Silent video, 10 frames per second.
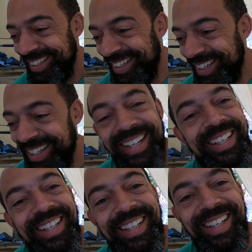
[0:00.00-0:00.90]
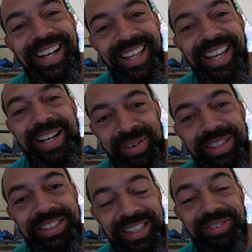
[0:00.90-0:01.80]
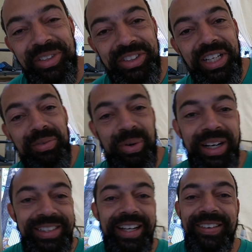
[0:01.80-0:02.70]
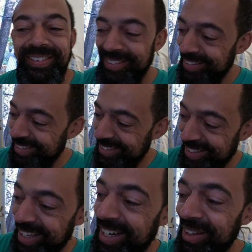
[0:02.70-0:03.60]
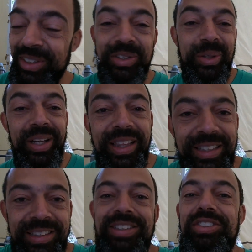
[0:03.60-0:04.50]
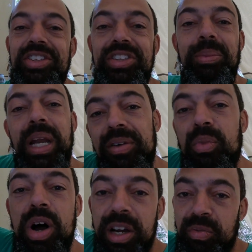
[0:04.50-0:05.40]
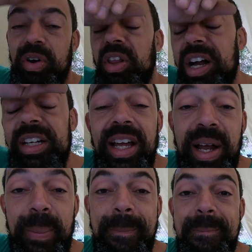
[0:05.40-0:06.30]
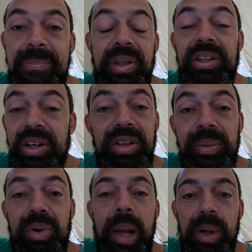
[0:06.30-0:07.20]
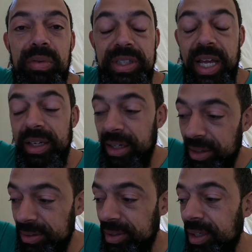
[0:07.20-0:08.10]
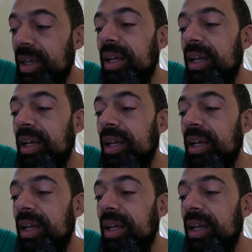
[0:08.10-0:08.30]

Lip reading: Ah, I like it when stuff works out, and it looks cool. And listen, this is just something I've wanted for a long time, literally probably over 10 years.